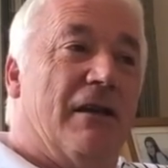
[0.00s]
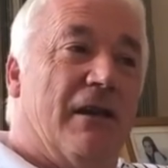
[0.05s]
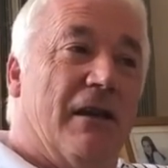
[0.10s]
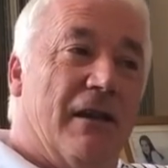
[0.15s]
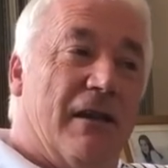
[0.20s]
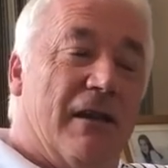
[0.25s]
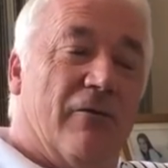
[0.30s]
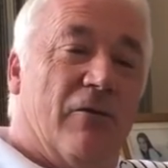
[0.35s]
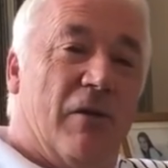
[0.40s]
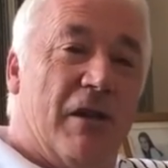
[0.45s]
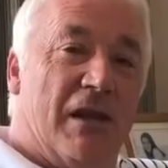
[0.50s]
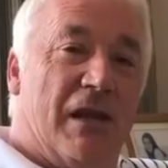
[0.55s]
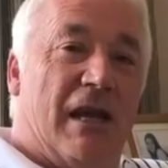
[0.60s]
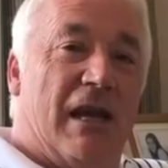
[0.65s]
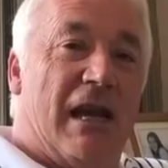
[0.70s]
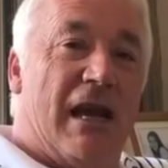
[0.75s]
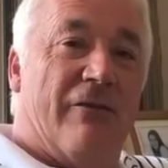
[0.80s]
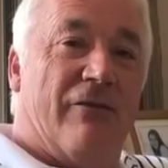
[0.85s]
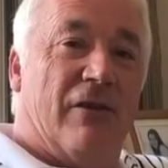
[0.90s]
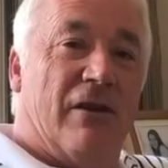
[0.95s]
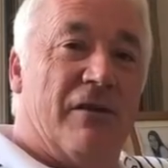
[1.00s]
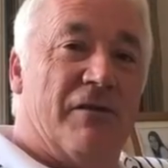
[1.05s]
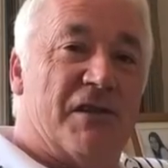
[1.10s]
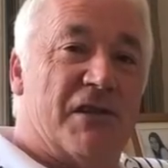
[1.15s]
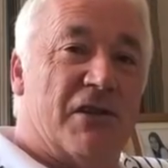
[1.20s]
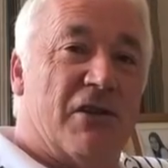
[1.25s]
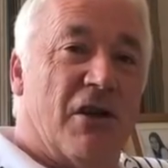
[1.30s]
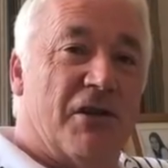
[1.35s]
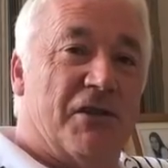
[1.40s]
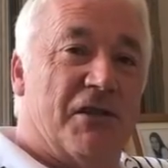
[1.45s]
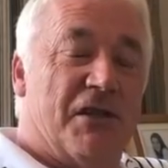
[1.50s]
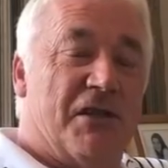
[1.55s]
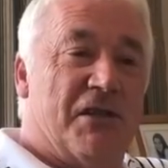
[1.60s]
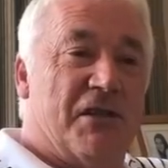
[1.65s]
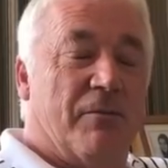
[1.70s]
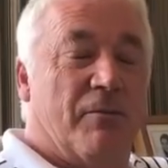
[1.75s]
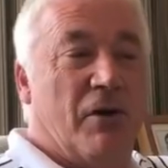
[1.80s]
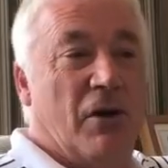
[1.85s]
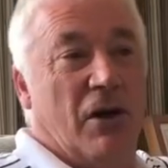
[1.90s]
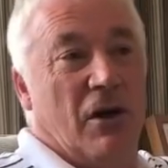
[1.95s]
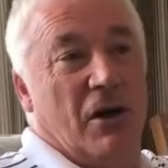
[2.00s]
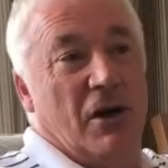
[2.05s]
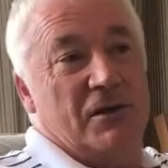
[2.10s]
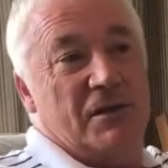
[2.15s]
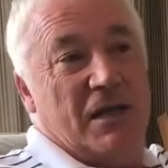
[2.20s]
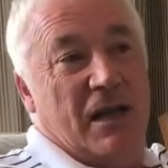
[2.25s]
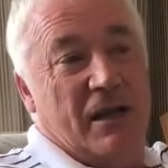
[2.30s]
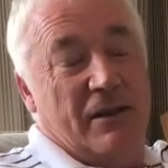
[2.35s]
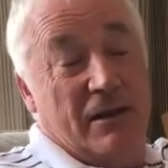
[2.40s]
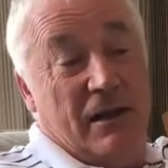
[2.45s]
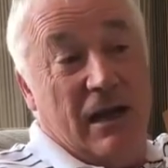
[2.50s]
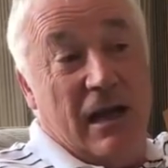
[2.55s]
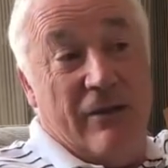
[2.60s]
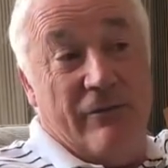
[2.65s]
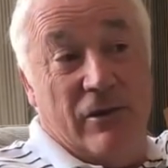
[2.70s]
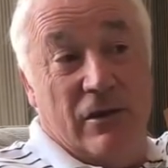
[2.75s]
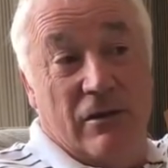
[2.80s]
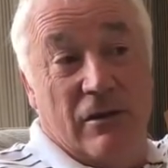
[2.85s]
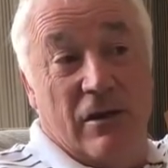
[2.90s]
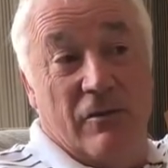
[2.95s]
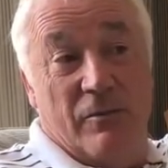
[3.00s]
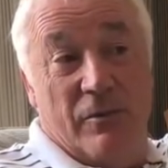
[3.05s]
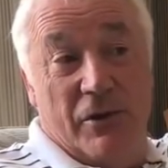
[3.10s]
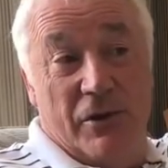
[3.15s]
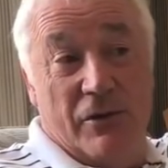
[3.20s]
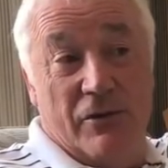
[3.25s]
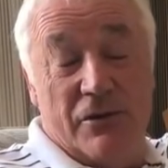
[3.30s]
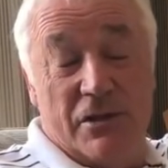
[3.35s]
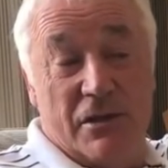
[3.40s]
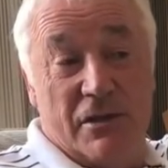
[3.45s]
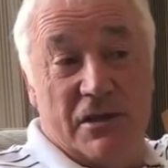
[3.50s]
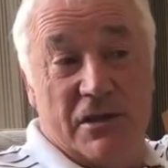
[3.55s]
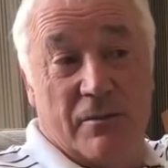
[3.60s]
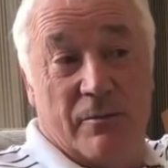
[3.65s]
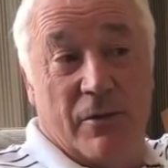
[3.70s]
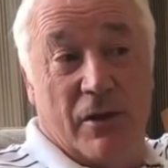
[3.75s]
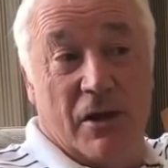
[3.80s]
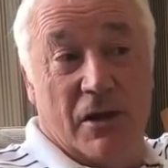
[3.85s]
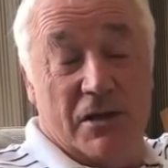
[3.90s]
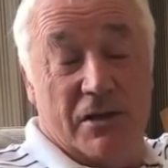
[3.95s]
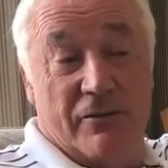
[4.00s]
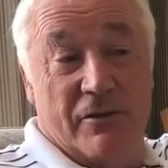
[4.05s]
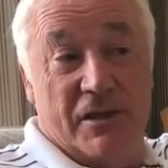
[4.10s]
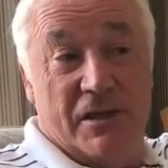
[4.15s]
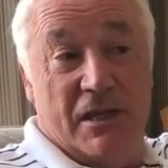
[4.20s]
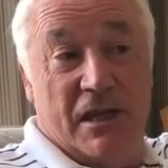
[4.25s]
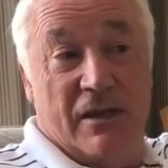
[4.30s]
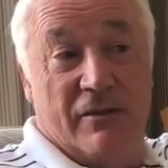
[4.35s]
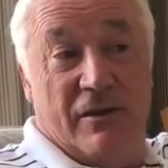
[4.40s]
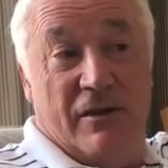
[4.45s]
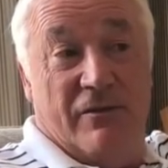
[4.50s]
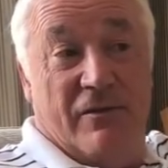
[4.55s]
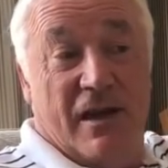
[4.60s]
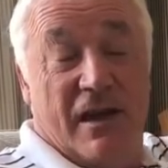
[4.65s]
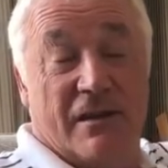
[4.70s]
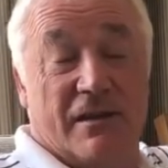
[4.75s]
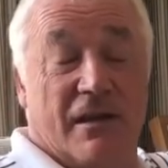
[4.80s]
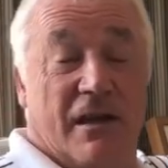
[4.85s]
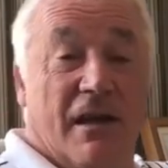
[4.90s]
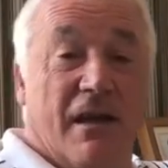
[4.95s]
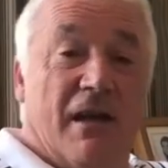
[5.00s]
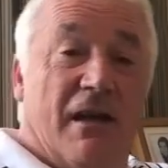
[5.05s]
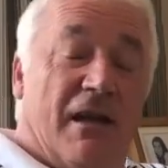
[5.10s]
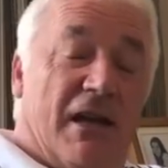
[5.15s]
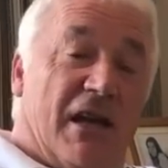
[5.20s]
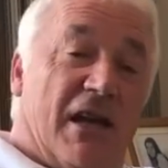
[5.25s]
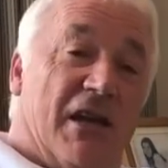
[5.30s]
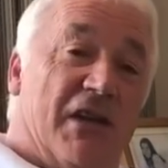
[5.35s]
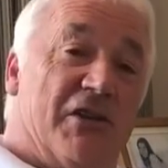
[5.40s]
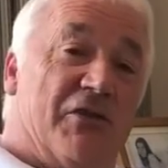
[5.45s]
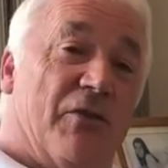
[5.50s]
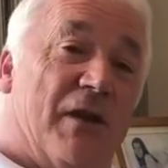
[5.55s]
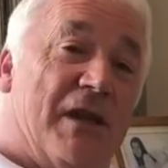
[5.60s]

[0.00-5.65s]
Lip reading: that with the level of Scottish support and the level of production support she received, in fact, at